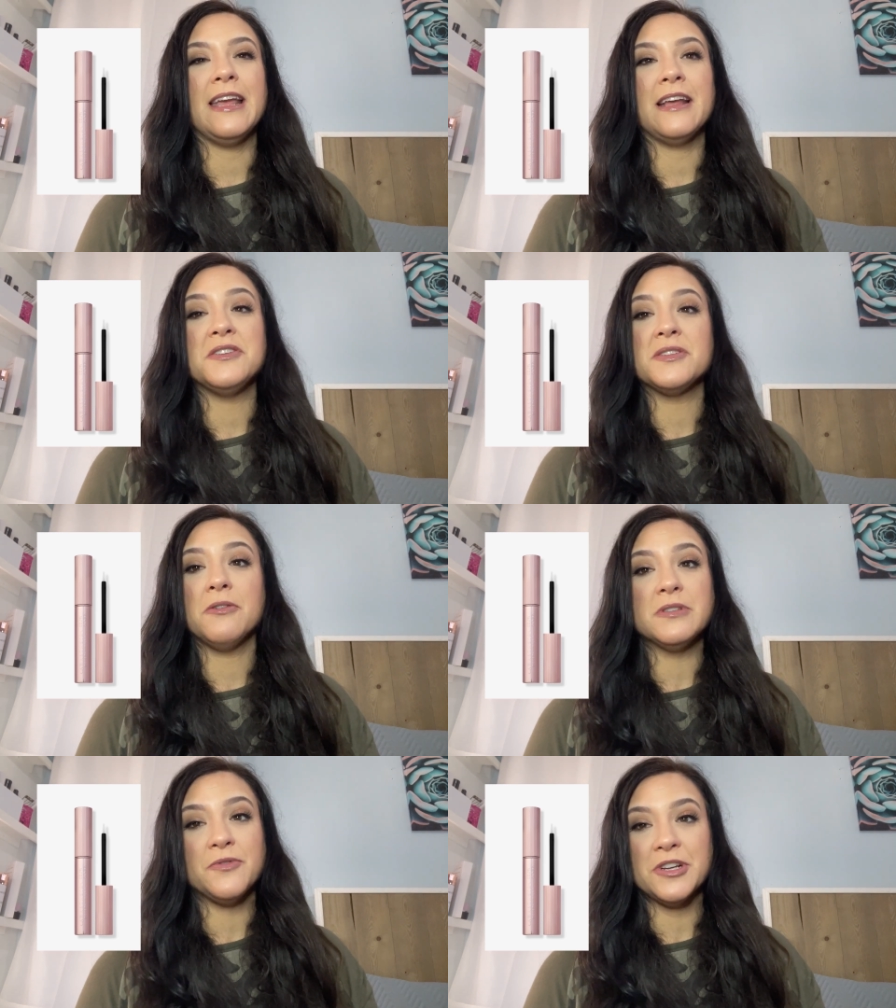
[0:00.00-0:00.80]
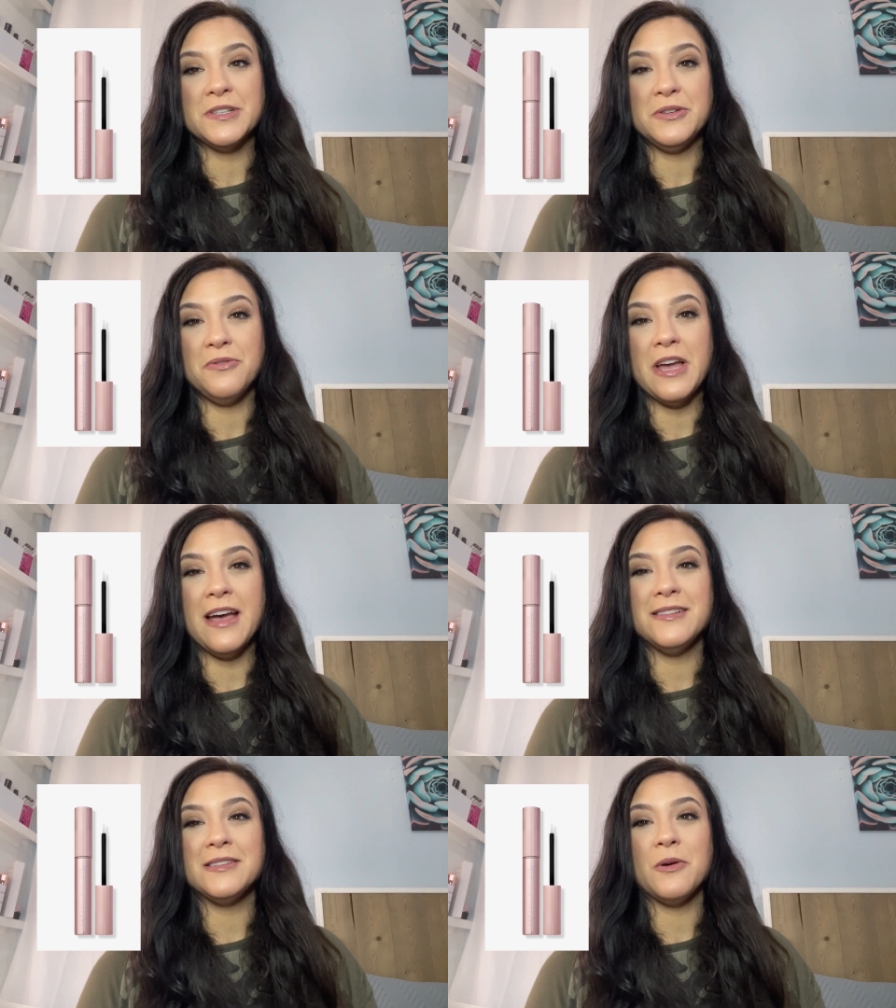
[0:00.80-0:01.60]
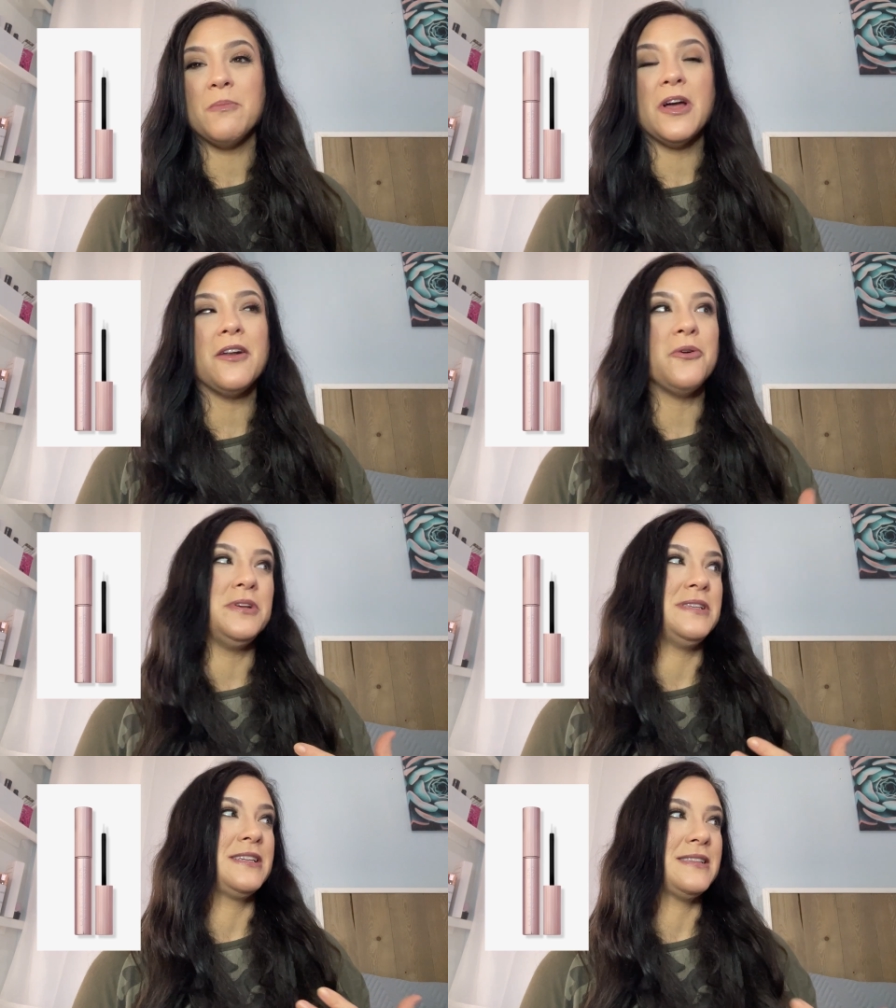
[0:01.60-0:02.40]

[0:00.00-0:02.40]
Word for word: And I just always forget to do that. So I'm not always ex